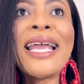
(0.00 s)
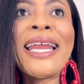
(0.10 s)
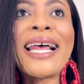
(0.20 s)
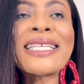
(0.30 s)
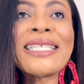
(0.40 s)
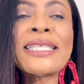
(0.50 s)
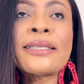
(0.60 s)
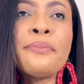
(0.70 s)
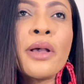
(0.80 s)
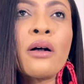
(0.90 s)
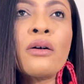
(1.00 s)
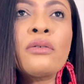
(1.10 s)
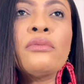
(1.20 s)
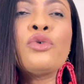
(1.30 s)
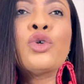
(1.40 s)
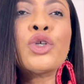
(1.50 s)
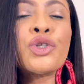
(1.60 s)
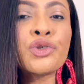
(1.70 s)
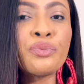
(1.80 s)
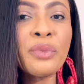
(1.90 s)
It doesn't smell
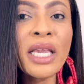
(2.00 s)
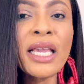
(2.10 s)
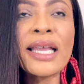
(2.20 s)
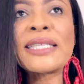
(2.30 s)
good to me.